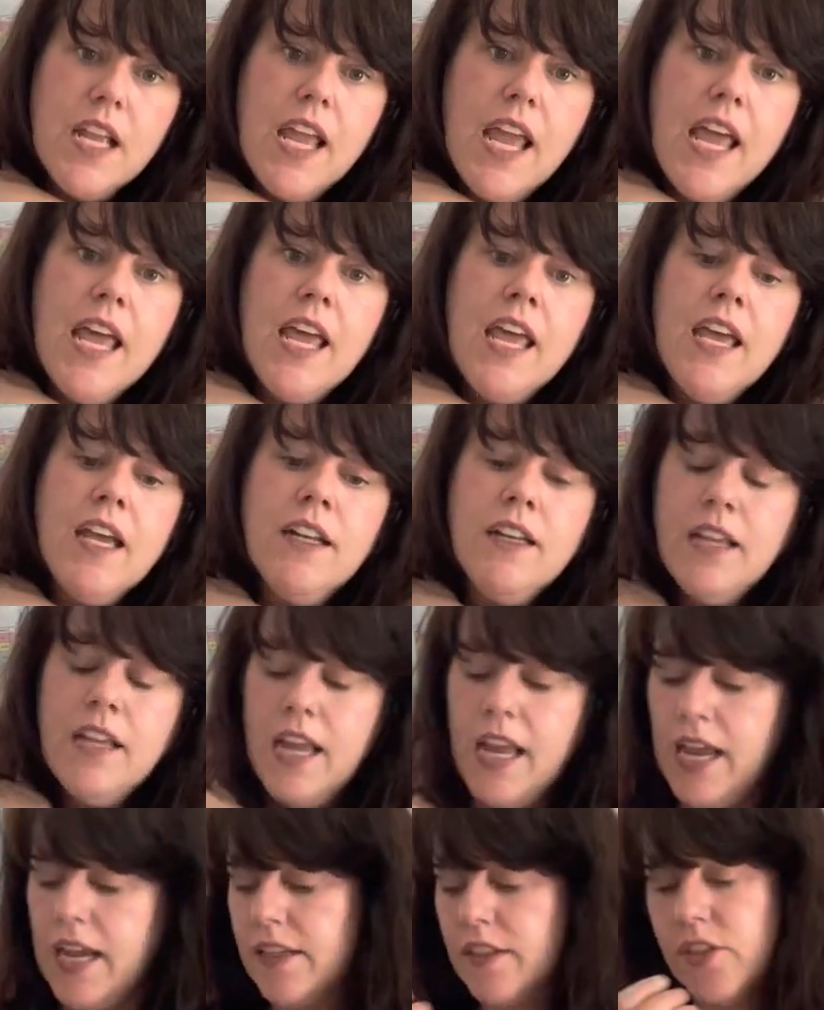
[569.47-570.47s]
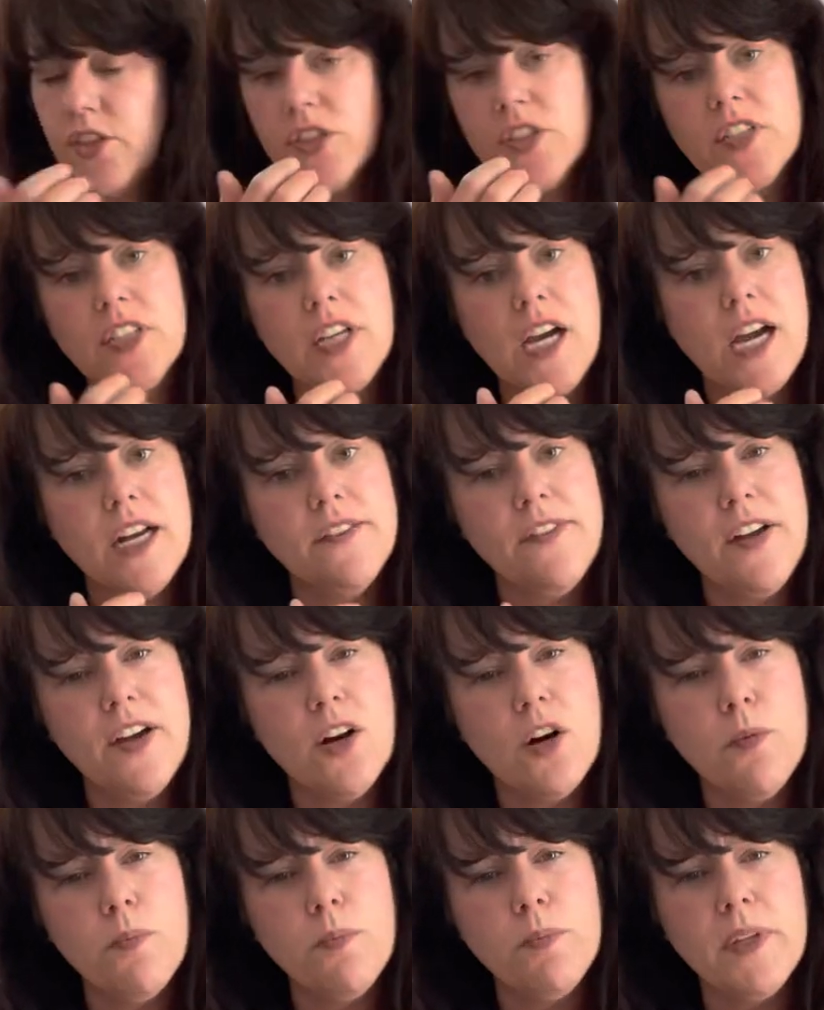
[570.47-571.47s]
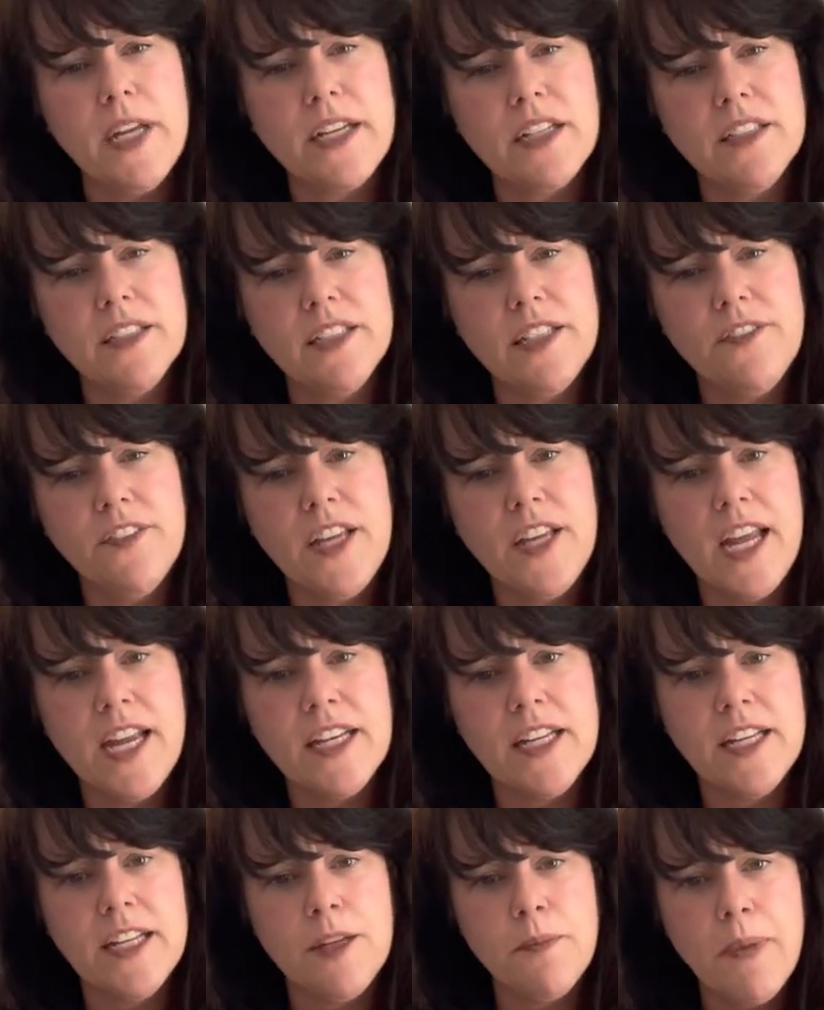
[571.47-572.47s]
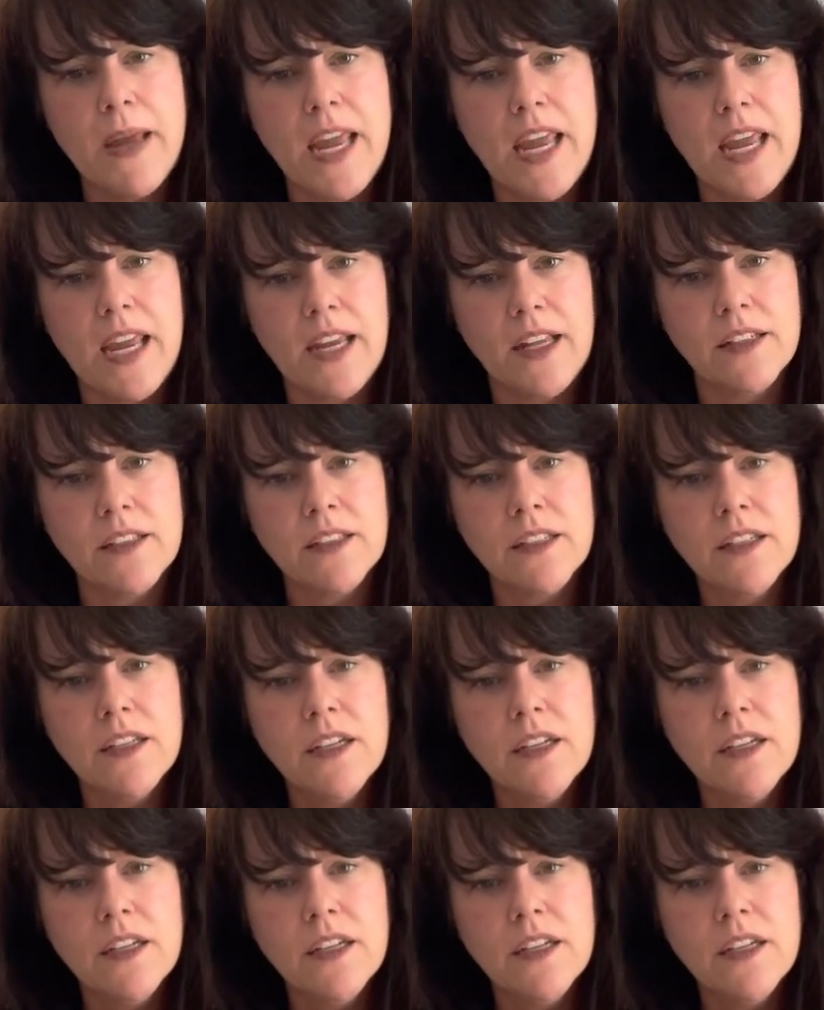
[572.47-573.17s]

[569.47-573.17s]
and just kind of help like alleviate any pain.